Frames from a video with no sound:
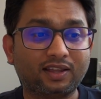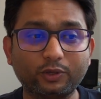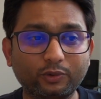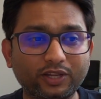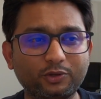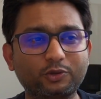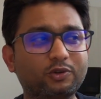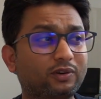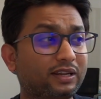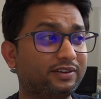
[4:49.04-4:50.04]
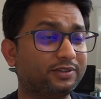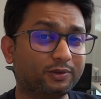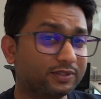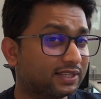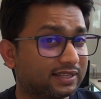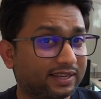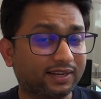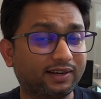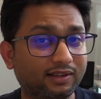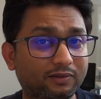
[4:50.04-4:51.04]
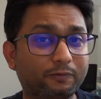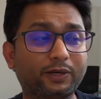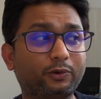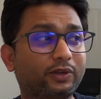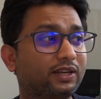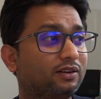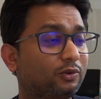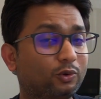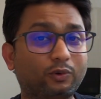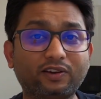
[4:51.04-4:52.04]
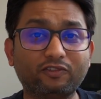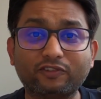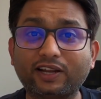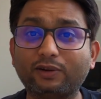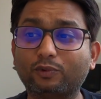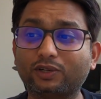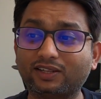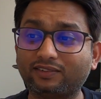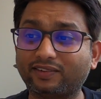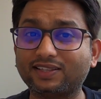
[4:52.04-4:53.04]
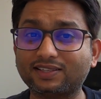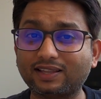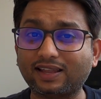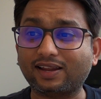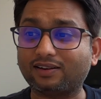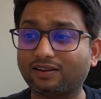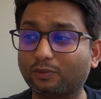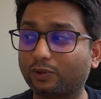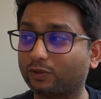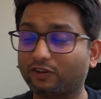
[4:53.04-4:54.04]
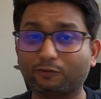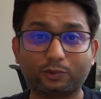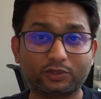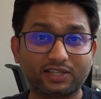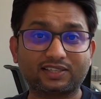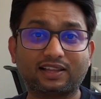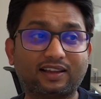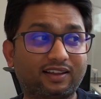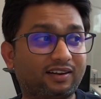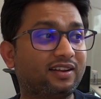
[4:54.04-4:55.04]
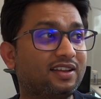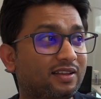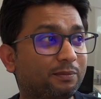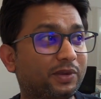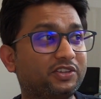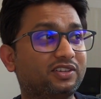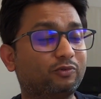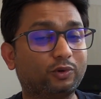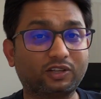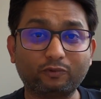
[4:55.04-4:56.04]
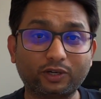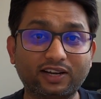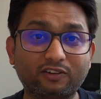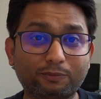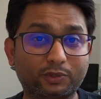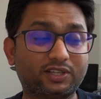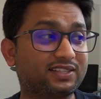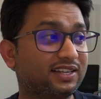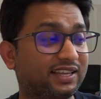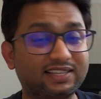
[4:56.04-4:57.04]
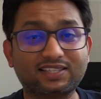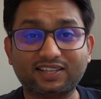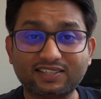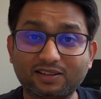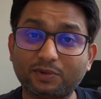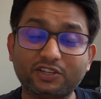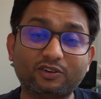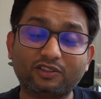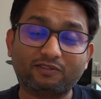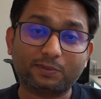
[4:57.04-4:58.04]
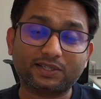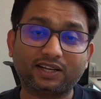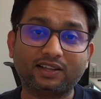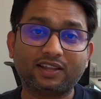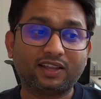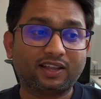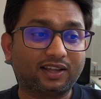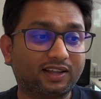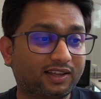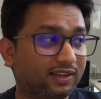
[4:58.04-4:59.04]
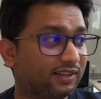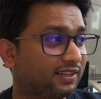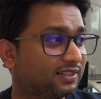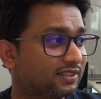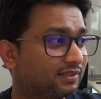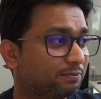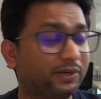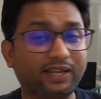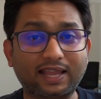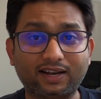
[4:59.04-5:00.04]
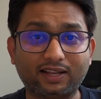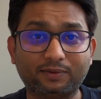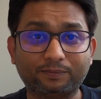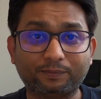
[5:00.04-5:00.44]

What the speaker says: You can use online resources like GitHub, where you can go and find what are the trends and what kind of projects are mentioned, what kind of projects and case studies are mentioned on the website. It's pretty handy.